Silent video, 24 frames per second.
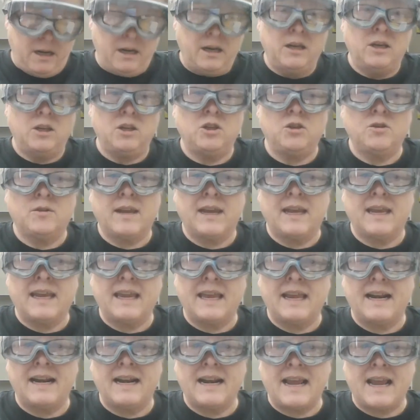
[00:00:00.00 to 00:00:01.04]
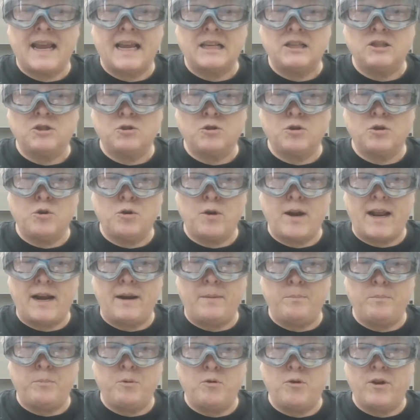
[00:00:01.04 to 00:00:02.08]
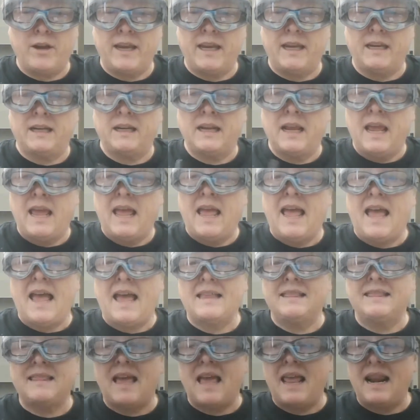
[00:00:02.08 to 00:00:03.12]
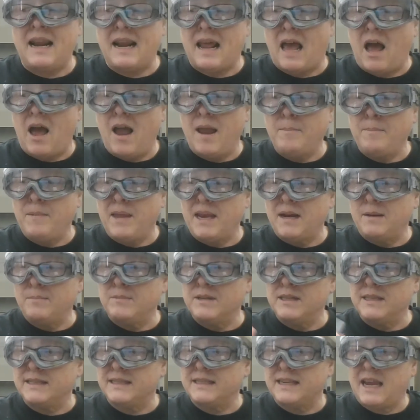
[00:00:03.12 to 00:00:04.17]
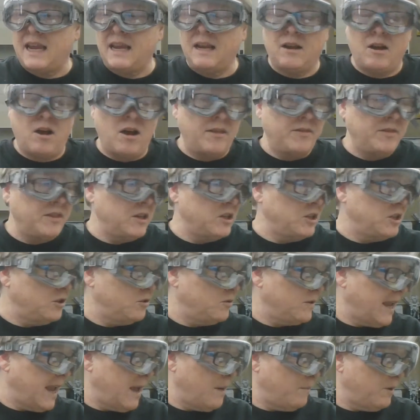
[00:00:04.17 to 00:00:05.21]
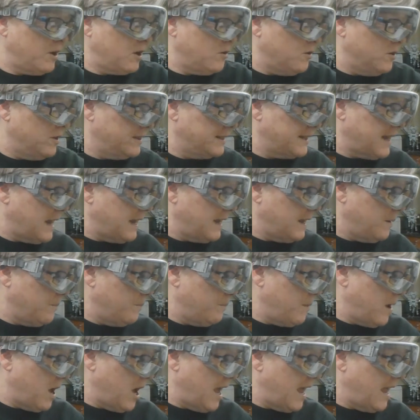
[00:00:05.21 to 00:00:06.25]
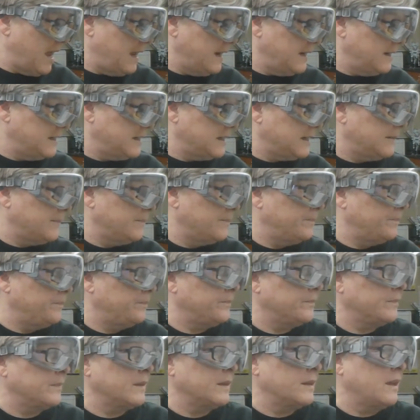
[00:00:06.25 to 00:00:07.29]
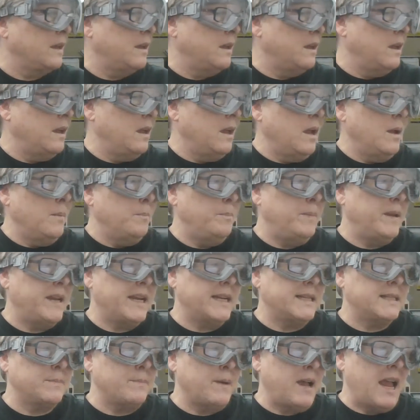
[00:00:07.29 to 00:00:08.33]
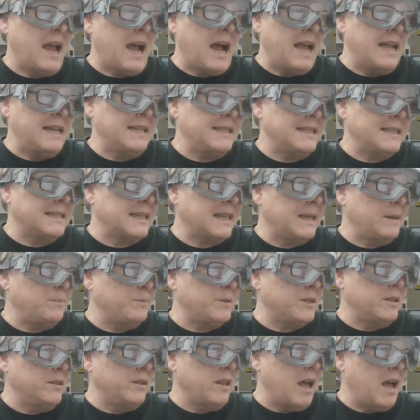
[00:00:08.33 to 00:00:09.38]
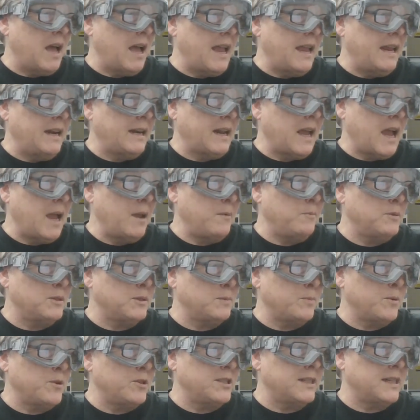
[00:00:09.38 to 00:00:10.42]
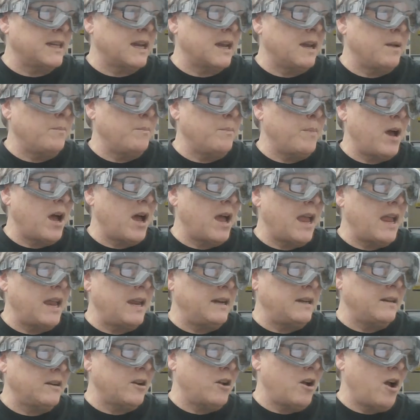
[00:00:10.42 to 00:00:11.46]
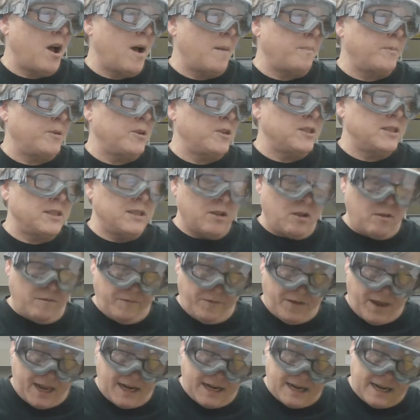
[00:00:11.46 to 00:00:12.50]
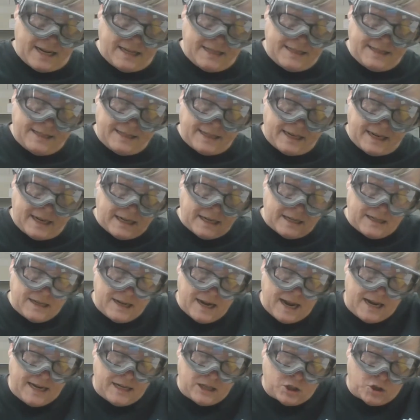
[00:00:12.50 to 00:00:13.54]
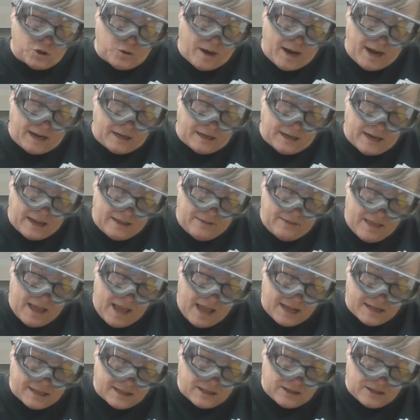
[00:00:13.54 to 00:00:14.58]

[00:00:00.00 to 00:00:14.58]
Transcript: you can get an extra credit point. And then I made a mistake on the 2 chemicals I combined. Because my eyes skipped a line, I'm supposed to combine copper sulfate and zinc nitrate, and that's